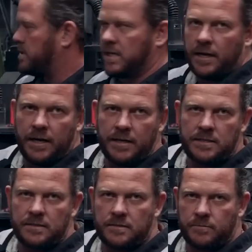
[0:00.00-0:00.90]
which is kind of
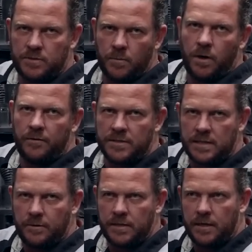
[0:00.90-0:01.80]
nice. It's somewhat of a
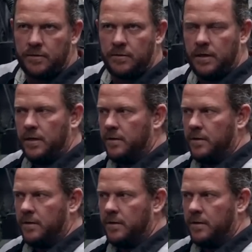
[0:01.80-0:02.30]
sound deadener.